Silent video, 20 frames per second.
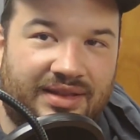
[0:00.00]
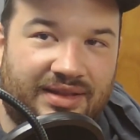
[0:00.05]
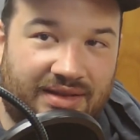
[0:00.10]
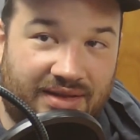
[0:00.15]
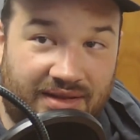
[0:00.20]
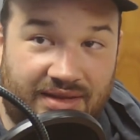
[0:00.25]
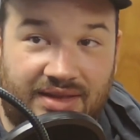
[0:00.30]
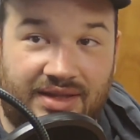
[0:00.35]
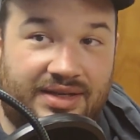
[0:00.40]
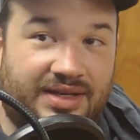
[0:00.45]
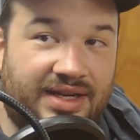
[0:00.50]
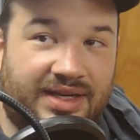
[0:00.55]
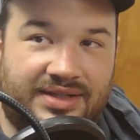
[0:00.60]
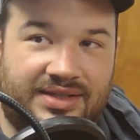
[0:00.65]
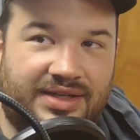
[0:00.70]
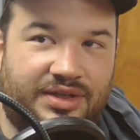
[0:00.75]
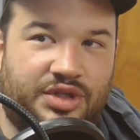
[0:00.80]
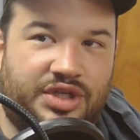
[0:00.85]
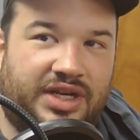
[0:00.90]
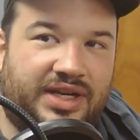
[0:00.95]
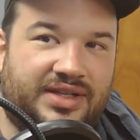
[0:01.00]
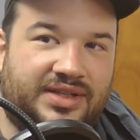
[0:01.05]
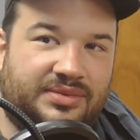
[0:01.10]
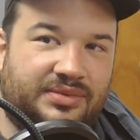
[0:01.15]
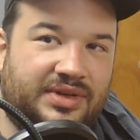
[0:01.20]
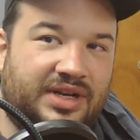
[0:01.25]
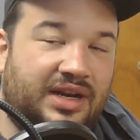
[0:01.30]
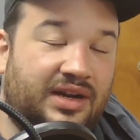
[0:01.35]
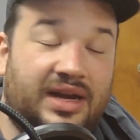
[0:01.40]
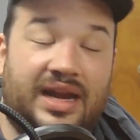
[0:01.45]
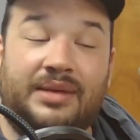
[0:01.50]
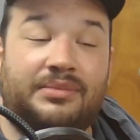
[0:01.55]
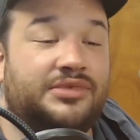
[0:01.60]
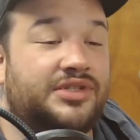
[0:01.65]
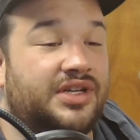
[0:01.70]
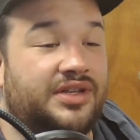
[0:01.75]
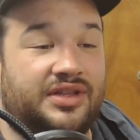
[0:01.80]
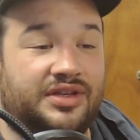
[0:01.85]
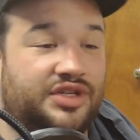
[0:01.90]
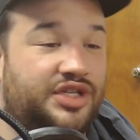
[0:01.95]
the Dixie Chicks when their
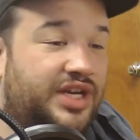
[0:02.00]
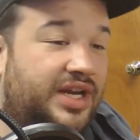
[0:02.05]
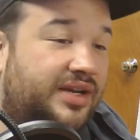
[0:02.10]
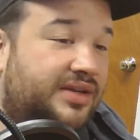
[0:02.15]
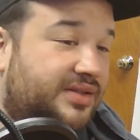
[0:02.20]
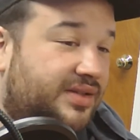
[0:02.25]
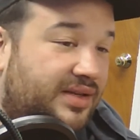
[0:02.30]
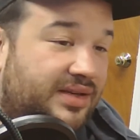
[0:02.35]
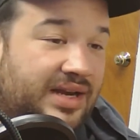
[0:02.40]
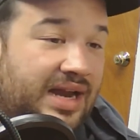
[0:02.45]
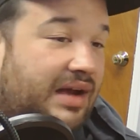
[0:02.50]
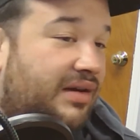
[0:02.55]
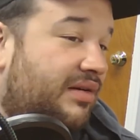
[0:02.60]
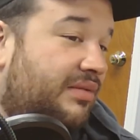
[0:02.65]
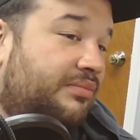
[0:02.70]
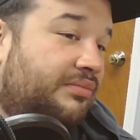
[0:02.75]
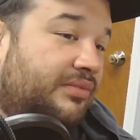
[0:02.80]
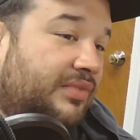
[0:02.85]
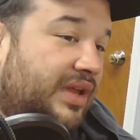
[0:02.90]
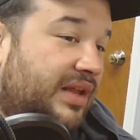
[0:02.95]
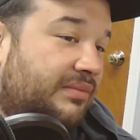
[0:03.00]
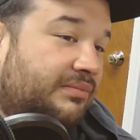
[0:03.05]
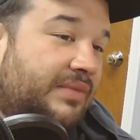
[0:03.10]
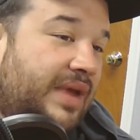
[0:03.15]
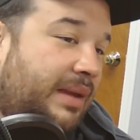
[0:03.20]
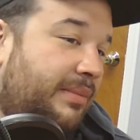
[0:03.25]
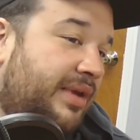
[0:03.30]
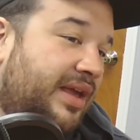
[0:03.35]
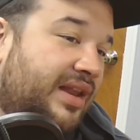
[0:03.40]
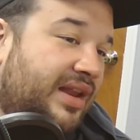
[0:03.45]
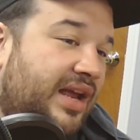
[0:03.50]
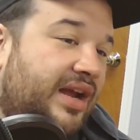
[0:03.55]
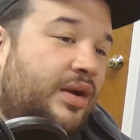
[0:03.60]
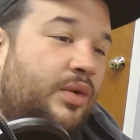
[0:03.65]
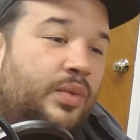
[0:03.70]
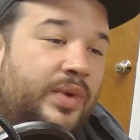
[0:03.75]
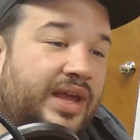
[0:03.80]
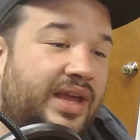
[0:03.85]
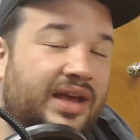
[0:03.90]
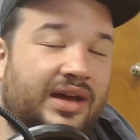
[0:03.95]
names are the Chicks, and now maybe in a
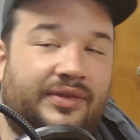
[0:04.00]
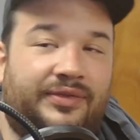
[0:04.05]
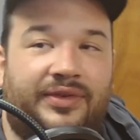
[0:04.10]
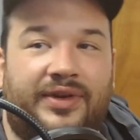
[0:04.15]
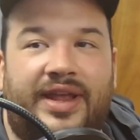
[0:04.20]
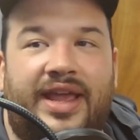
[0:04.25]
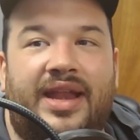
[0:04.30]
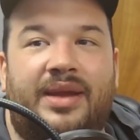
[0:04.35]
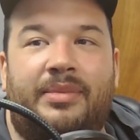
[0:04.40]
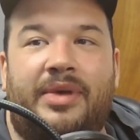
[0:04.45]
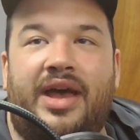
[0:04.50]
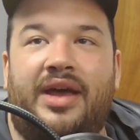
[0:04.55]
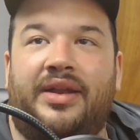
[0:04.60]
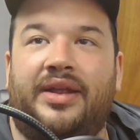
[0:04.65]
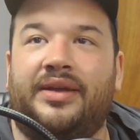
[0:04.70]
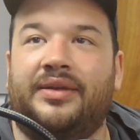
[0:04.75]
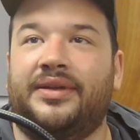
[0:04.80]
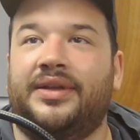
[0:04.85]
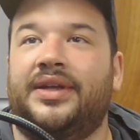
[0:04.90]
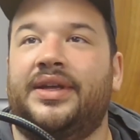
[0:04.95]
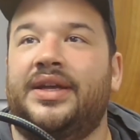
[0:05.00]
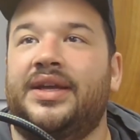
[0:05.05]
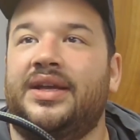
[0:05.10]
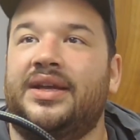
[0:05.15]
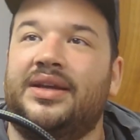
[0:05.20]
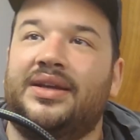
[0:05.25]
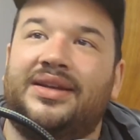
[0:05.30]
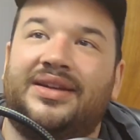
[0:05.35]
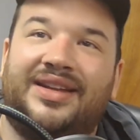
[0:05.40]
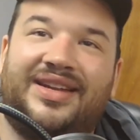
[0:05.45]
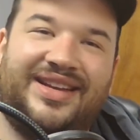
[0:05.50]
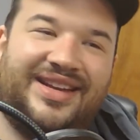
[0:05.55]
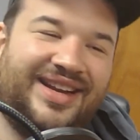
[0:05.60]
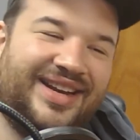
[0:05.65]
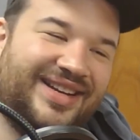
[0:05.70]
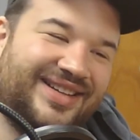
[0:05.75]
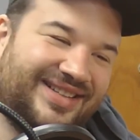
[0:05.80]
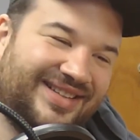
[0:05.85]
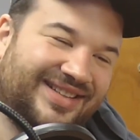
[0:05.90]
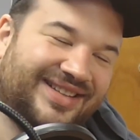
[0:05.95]
week I'll forget about it.
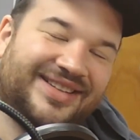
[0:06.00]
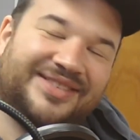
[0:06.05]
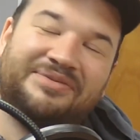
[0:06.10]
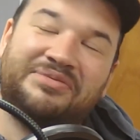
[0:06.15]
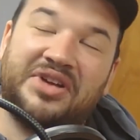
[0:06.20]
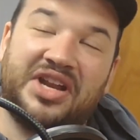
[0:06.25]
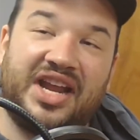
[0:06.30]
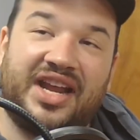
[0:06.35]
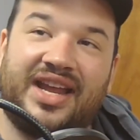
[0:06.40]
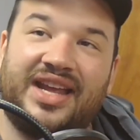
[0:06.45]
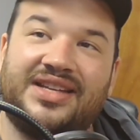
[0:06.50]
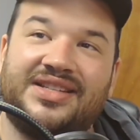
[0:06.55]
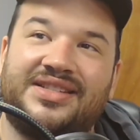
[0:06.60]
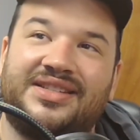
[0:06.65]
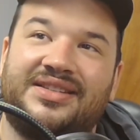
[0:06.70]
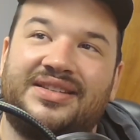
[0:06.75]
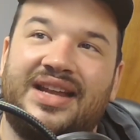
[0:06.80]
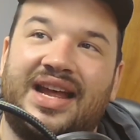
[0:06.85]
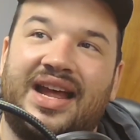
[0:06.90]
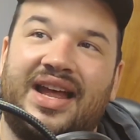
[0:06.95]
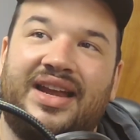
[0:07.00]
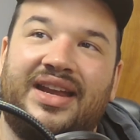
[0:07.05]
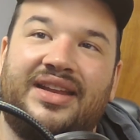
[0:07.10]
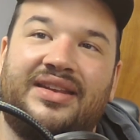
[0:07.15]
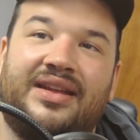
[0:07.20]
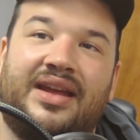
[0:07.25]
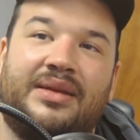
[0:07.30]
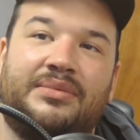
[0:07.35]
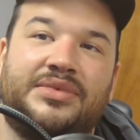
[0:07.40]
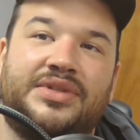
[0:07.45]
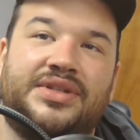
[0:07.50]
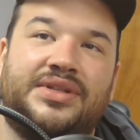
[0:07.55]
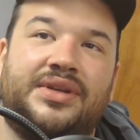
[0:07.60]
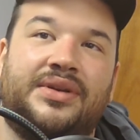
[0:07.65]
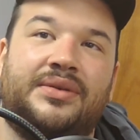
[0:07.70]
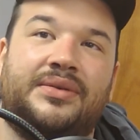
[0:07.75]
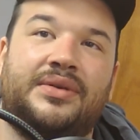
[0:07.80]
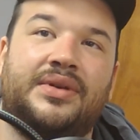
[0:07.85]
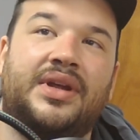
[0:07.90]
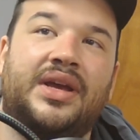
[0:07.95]
But I guess not anytime
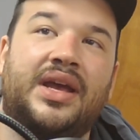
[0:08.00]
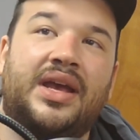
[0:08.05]
soon.